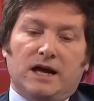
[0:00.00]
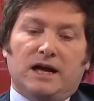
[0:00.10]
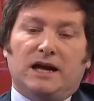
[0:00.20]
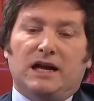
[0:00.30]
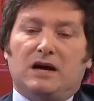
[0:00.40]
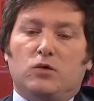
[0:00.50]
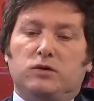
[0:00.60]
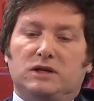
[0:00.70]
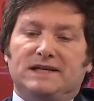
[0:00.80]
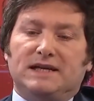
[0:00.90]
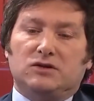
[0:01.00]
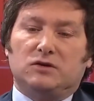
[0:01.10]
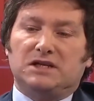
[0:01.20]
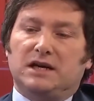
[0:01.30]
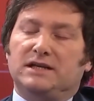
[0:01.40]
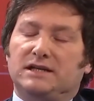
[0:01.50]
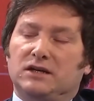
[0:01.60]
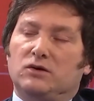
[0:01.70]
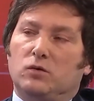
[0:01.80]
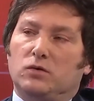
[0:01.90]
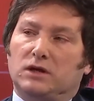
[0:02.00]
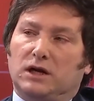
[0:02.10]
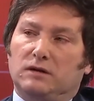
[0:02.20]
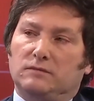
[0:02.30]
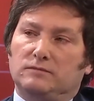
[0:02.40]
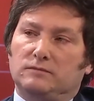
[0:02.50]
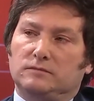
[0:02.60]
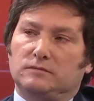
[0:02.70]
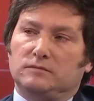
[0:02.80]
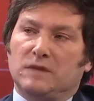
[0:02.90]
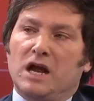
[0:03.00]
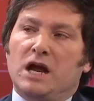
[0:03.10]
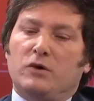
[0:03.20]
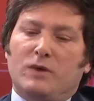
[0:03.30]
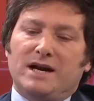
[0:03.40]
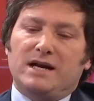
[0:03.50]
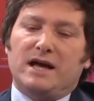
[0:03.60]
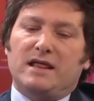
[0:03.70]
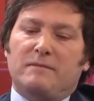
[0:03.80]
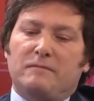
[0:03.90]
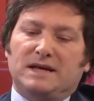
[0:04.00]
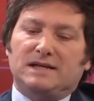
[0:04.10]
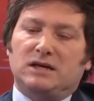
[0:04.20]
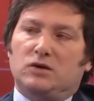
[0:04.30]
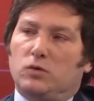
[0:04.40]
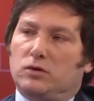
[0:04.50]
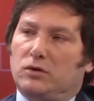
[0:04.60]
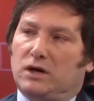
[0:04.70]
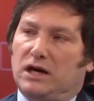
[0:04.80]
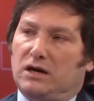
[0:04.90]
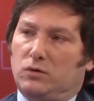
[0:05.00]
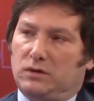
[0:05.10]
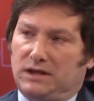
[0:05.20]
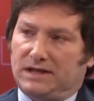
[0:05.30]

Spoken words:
Milei didn't sound crazy. He sounded like the only one telling the truth.